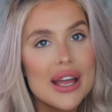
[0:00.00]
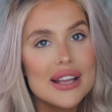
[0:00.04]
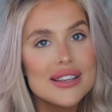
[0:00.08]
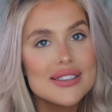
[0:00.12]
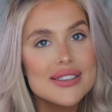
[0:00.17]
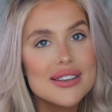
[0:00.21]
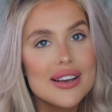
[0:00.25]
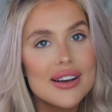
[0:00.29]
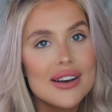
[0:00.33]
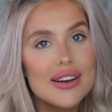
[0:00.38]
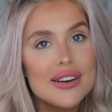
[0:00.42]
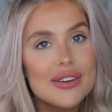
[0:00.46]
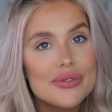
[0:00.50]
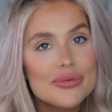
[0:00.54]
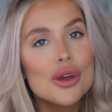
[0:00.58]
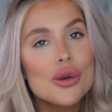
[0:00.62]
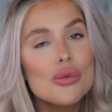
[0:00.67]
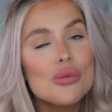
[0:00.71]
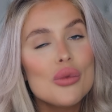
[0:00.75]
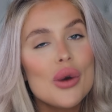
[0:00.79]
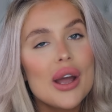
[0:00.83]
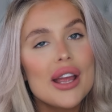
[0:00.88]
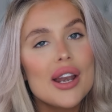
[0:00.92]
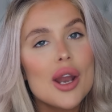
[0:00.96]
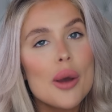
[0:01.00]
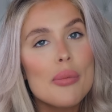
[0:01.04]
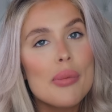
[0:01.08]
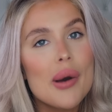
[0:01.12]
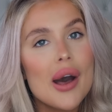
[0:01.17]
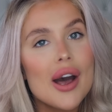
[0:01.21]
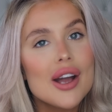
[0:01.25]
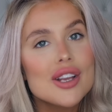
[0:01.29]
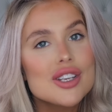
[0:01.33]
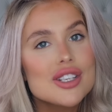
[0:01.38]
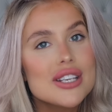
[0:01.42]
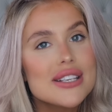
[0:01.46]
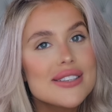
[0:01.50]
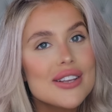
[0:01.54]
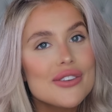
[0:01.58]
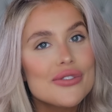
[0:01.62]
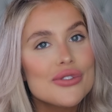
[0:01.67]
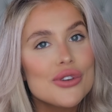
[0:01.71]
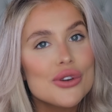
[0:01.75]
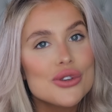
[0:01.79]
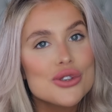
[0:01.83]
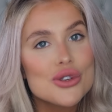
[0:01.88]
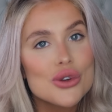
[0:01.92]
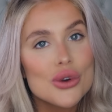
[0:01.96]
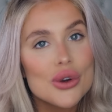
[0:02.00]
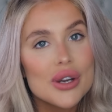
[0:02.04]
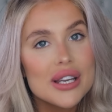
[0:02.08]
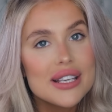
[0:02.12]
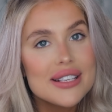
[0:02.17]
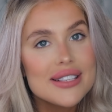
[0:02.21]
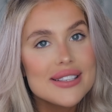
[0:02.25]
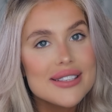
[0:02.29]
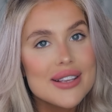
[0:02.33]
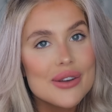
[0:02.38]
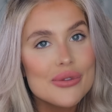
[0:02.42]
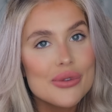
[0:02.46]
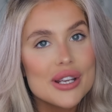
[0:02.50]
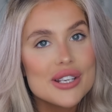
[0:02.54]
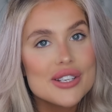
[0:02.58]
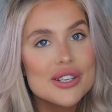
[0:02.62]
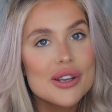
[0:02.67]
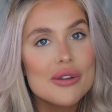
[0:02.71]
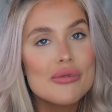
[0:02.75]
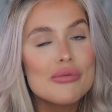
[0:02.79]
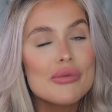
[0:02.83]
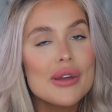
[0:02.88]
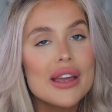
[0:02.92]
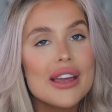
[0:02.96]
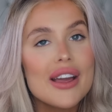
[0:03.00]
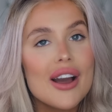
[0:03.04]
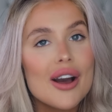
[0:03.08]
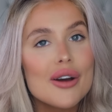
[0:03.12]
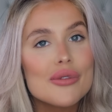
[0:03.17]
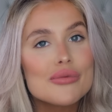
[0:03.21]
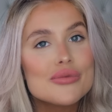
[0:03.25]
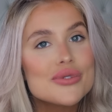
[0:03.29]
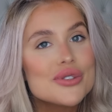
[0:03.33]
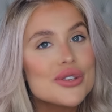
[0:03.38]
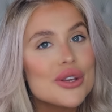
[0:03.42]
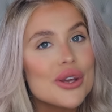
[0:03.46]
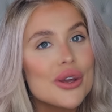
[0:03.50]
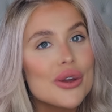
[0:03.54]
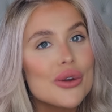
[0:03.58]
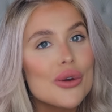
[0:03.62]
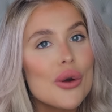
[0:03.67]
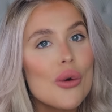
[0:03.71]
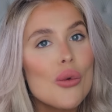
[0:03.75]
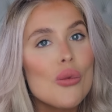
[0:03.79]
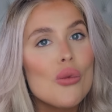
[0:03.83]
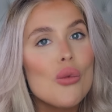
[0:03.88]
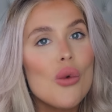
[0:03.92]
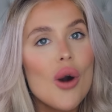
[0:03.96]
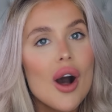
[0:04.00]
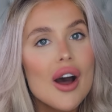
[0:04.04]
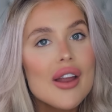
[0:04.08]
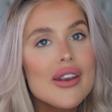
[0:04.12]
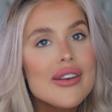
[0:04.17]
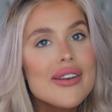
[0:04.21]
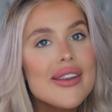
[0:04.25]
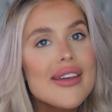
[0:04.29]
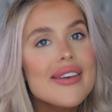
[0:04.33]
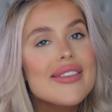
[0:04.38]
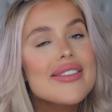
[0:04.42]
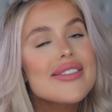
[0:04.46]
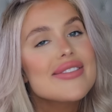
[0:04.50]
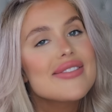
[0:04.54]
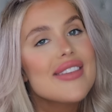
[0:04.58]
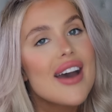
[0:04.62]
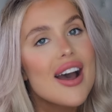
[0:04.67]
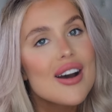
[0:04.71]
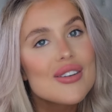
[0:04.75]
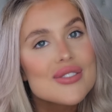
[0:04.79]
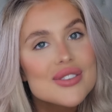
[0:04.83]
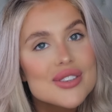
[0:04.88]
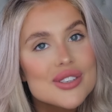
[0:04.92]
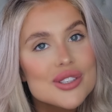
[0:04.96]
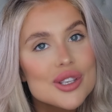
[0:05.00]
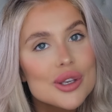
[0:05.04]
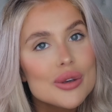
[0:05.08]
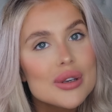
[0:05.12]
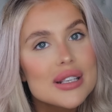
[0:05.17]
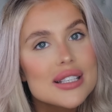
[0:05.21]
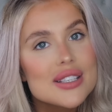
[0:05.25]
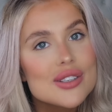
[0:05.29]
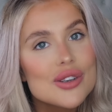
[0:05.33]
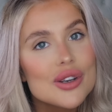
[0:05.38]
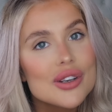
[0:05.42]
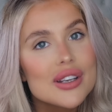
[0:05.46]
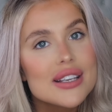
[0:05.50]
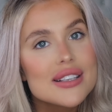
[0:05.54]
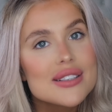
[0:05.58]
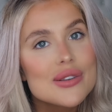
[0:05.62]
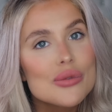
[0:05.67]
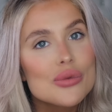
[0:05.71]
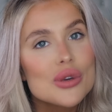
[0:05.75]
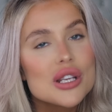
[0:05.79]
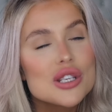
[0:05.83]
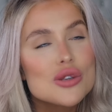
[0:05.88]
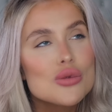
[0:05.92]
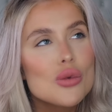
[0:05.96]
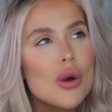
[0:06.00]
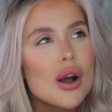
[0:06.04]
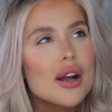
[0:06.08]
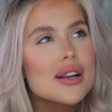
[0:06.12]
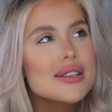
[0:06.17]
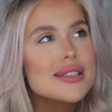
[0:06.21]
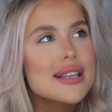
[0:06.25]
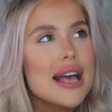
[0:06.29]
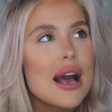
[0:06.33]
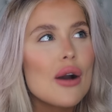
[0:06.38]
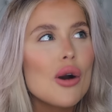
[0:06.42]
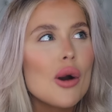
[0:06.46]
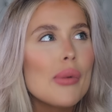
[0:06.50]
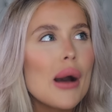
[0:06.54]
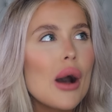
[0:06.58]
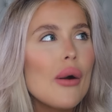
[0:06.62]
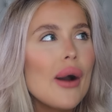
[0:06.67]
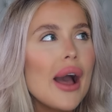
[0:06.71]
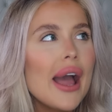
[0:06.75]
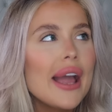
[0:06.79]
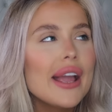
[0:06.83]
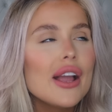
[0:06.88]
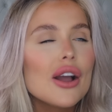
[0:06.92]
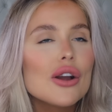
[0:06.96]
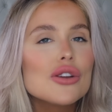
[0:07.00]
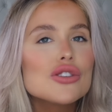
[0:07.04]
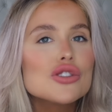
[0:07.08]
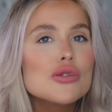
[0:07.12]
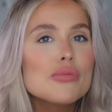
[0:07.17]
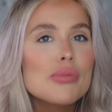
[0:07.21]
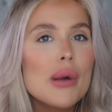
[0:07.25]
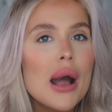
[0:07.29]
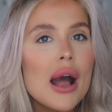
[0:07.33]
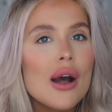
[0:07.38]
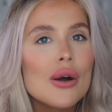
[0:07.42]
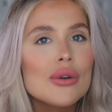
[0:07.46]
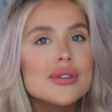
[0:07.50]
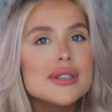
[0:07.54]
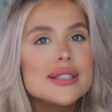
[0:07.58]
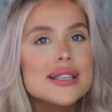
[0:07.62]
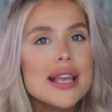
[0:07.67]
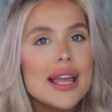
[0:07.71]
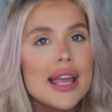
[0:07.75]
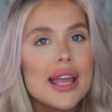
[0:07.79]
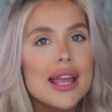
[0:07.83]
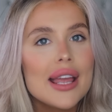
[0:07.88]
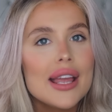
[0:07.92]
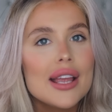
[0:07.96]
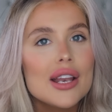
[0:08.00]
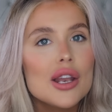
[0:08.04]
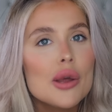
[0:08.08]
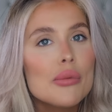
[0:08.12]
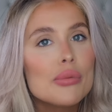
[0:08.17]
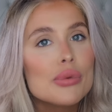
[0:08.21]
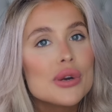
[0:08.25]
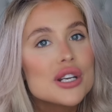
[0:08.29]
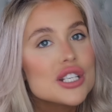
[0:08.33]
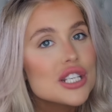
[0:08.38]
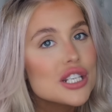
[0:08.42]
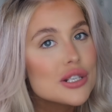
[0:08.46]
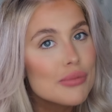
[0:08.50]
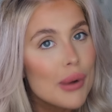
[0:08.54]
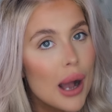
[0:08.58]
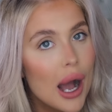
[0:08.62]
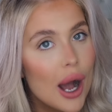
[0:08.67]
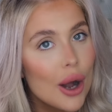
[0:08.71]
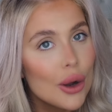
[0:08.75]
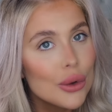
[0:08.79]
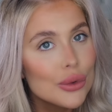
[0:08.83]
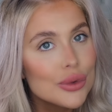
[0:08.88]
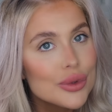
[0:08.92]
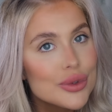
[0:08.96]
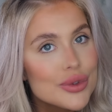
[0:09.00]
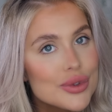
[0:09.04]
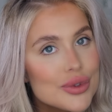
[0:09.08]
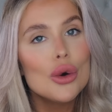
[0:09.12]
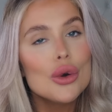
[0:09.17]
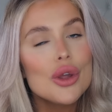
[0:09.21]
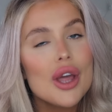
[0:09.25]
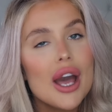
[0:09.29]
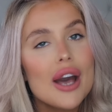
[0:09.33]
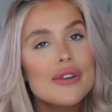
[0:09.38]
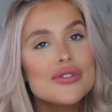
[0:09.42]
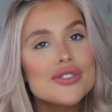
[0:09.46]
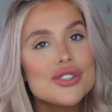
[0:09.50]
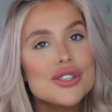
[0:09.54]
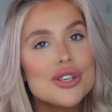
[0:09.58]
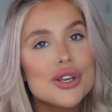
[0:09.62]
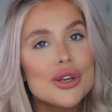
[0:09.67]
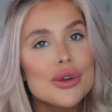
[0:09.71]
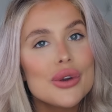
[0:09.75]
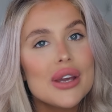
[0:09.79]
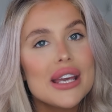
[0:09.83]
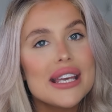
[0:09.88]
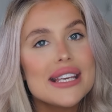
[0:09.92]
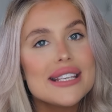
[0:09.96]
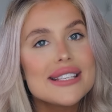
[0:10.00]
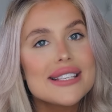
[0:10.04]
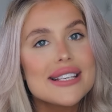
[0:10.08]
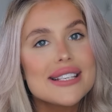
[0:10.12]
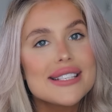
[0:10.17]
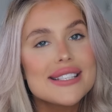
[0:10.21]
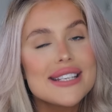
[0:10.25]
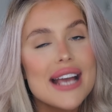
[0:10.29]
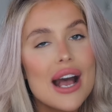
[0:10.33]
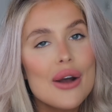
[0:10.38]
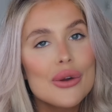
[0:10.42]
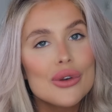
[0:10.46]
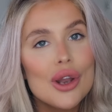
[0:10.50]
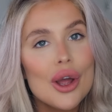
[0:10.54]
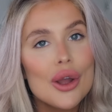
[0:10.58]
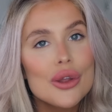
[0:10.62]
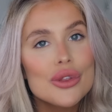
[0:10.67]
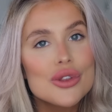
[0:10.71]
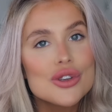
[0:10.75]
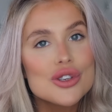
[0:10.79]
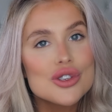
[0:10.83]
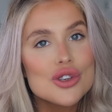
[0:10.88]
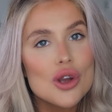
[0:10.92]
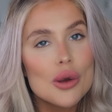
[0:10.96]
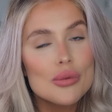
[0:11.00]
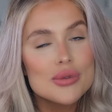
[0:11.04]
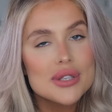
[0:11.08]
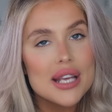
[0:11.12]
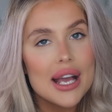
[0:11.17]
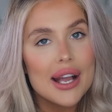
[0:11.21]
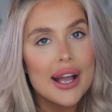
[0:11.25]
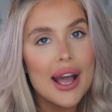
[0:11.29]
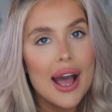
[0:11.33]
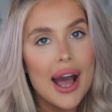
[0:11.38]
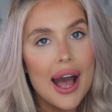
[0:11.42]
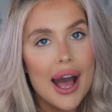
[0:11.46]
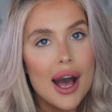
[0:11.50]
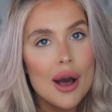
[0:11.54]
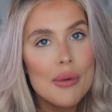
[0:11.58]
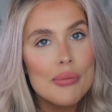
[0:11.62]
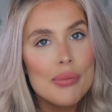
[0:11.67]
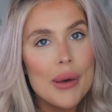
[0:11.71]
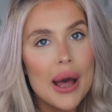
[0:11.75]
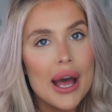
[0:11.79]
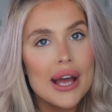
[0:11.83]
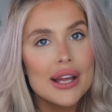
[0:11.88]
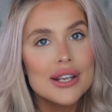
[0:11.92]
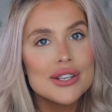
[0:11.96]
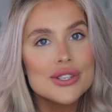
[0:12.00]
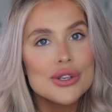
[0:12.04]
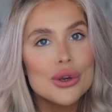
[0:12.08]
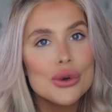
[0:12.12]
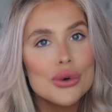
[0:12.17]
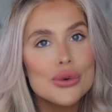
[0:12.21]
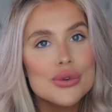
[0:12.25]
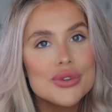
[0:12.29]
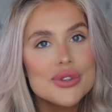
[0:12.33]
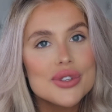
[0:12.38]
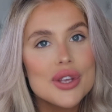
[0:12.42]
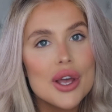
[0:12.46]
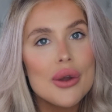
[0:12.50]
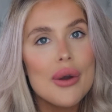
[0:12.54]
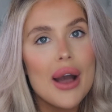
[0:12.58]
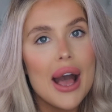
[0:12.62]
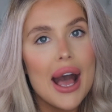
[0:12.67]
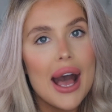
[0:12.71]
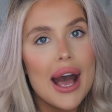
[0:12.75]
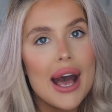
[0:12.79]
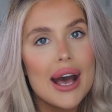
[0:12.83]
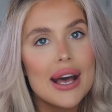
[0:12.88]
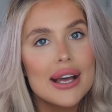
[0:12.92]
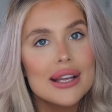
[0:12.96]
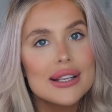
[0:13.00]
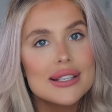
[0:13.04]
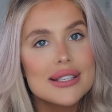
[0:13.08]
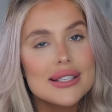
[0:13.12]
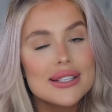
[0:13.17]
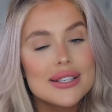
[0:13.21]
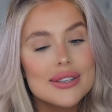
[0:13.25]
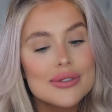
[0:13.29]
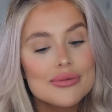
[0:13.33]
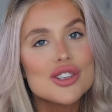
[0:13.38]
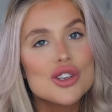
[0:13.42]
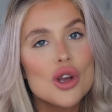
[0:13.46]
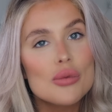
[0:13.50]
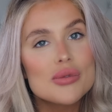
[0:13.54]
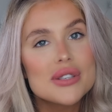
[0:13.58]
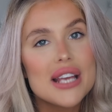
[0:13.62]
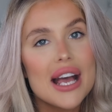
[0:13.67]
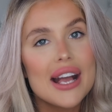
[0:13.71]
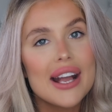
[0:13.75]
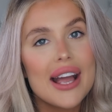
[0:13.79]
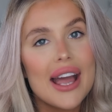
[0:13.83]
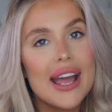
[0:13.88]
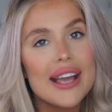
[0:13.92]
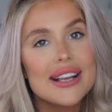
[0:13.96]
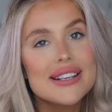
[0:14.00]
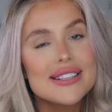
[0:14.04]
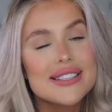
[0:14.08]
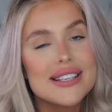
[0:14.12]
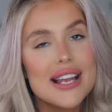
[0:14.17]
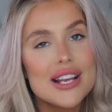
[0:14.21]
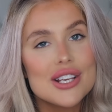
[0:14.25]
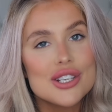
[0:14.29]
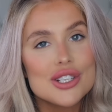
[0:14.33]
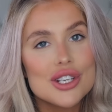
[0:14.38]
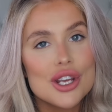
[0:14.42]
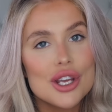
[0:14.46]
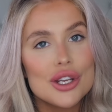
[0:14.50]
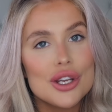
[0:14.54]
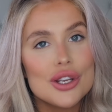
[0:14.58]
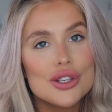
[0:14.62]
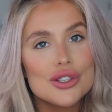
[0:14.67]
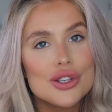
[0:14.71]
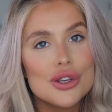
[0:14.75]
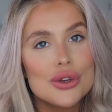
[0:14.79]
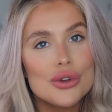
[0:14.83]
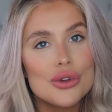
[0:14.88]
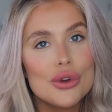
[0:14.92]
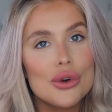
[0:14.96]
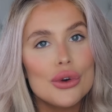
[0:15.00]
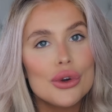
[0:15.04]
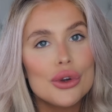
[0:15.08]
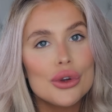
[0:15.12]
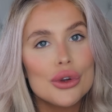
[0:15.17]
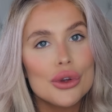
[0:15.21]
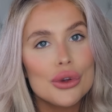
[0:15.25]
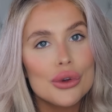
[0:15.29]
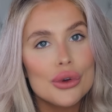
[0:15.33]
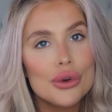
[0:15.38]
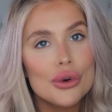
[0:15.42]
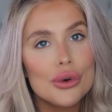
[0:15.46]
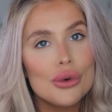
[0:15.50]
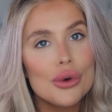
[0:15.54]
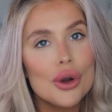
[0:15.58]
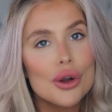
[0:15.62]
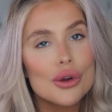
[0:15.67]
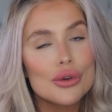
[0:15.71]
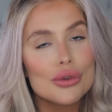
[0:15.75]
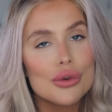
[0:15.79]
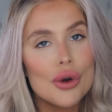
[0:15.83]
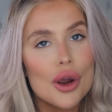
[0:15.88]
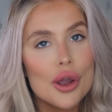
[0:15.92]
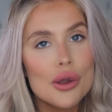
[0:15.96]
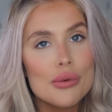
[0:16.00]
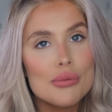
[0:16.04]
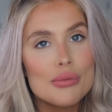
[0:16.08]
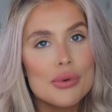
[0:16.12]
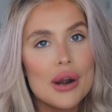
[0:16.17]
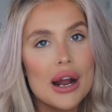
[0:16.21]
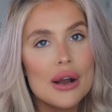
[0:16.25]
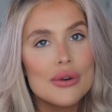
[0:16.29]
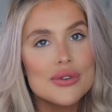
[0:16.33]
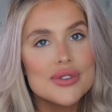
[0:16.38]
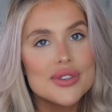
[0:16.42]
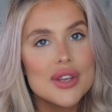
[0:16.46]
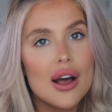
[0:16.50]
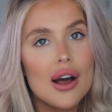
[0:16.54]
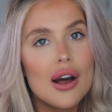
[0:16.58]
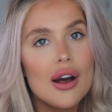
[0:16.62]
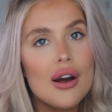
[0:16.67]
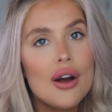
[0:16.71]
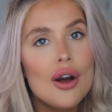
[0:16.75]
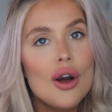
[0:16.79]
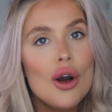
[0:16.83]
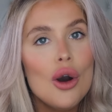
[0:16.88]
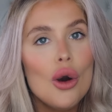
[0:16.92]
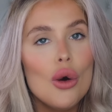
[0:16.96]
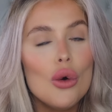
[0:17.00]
enter. You can win a purchase of your choice which can be up to $1,000 US, which works out about £800 in British pounds. All you have to do is download the Shoptagr app and also add the Shoptagr extension to your Google Chrome browser.